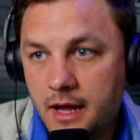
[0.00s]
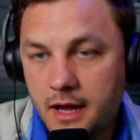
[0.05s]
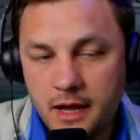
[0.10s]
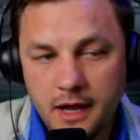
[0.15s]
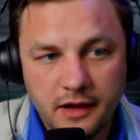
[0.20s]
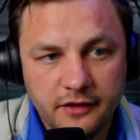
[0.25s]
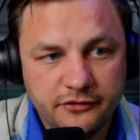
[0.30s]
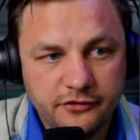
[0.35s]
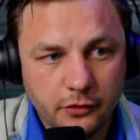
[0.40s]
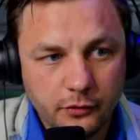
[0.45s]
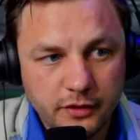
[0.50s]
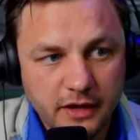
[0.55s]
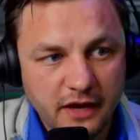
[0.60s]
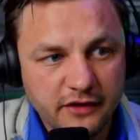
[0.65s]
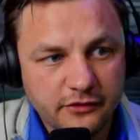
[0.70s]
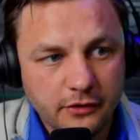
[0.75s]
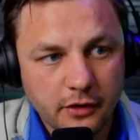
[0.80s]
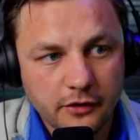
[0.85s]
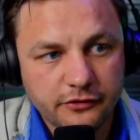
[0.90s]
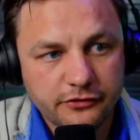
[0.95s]
And so you
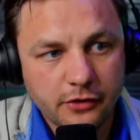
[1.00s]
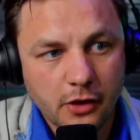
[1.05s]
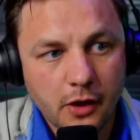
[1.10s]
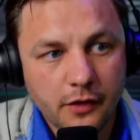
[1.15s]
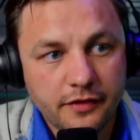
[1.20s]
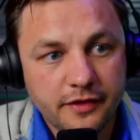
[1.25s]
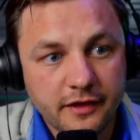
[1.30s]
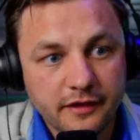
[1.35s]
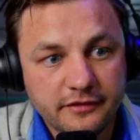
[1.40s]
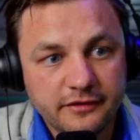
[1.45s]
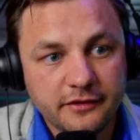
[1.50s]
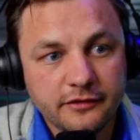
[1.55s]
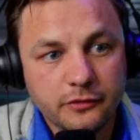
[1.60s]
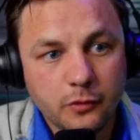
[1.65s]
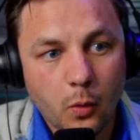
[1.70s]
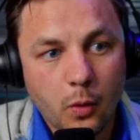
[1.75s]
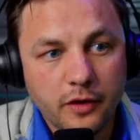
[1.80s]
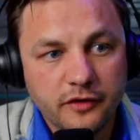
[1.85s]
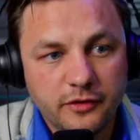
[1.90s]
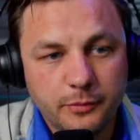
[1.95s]
guys already saw this is
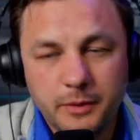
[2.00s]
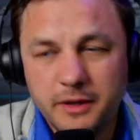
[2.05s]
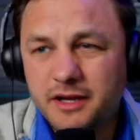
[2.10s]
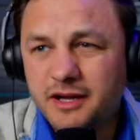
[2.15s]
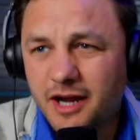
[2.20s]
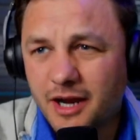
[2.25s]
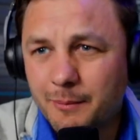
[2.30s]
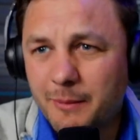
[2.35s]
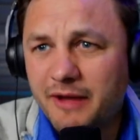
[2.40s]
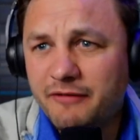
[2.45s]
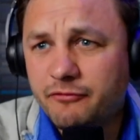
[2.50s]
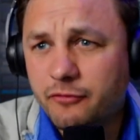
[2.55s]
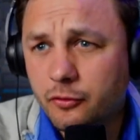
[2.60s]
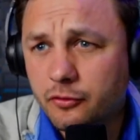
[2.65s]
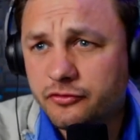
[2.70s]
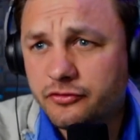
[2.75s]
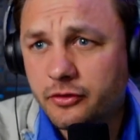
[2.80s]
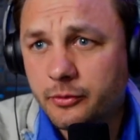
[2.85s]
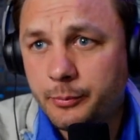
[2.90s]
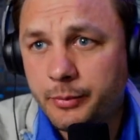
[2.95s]
going to be kind of my
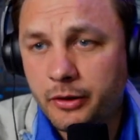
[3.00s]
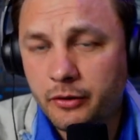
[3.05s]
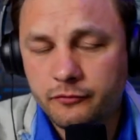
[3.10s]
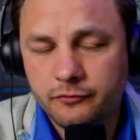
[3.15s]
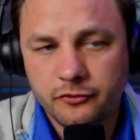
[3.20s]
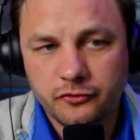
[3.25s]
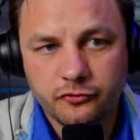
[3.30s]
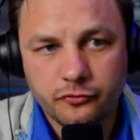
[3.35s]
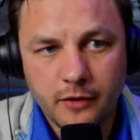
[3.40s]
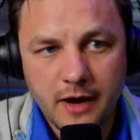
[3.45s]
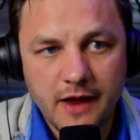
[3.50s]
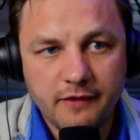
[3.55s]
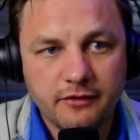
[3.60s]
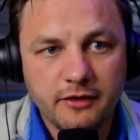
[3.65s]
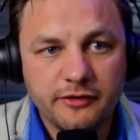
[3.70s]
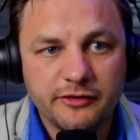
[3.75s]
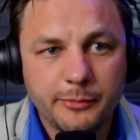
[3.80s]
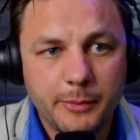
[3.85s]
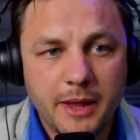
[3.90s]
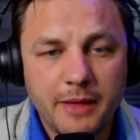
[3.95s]
first look build for
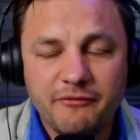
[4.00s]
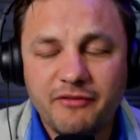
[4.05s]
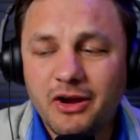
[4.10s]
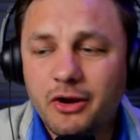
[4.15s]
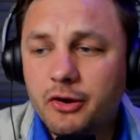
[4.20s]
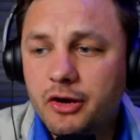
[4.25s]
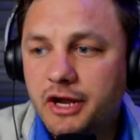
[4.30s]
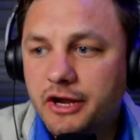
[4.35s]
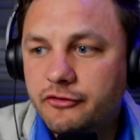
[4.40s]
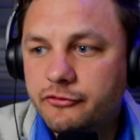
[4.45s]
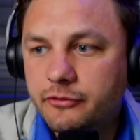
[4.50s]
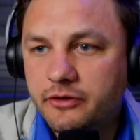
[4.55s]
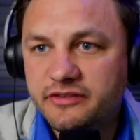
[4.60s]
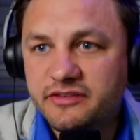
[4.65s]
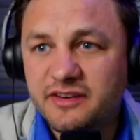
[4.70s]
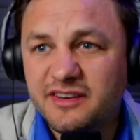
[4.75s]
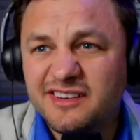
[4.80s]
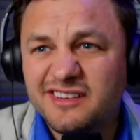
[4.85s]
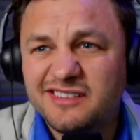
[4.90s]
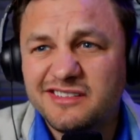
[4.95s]
DraftKings, but I'm very
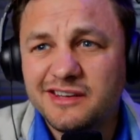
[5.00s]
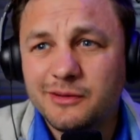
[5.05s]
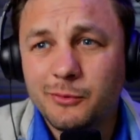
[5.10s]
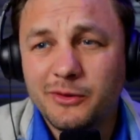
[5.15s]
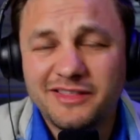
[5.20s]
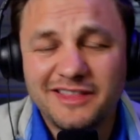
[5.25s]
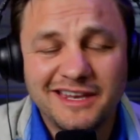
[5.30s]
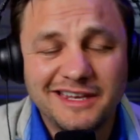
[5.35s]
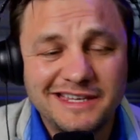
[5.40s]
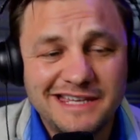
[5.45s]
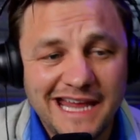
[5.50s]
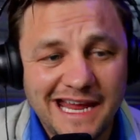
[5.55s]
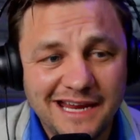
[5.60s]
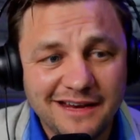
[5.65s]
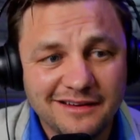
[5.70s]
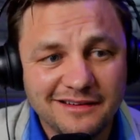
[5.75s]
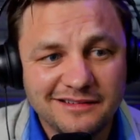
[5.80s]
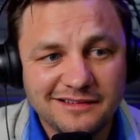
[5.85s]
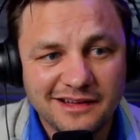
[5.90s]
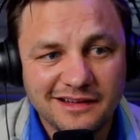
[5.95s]
interested to see what the
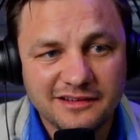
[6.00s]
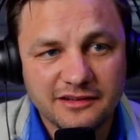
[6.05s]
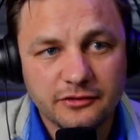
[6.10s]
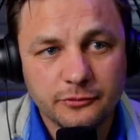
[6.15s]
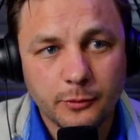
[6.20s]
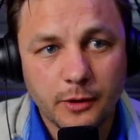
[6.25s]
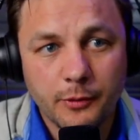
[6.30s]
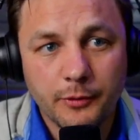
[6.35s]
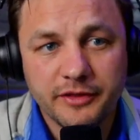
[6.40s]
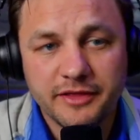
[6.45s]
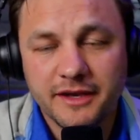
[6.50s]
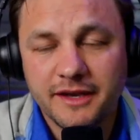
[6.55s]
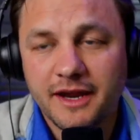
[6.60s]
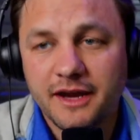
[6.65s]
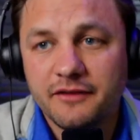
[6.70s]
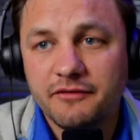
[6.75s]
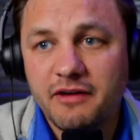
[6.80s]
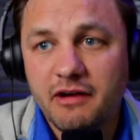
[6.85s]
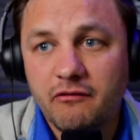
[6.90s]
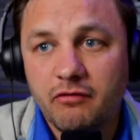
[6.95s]
data says as well, what the
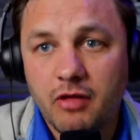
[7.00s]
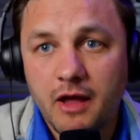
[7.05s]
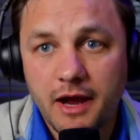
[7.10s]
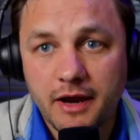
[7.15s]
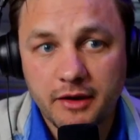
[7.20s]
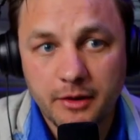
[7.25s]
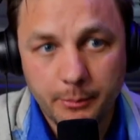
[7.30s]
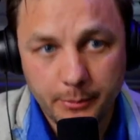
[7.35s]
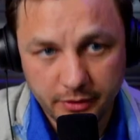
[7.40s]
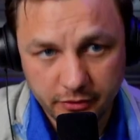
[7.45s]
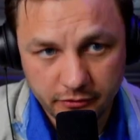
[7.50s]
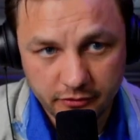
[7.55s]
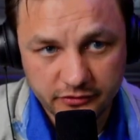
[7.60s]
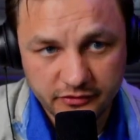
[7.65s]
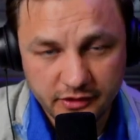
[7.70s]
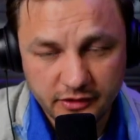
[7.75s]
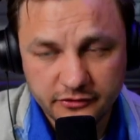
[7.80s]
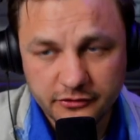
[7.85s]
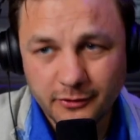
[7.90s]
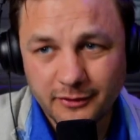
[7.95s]
9-to-5 lineup builder
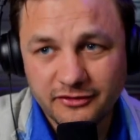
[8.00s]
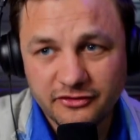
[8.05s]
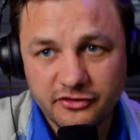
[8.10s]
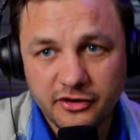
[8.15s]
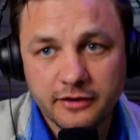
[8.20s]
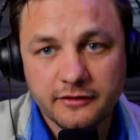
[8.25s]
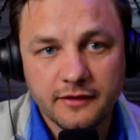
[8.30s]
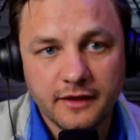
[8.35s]
says. So let's check that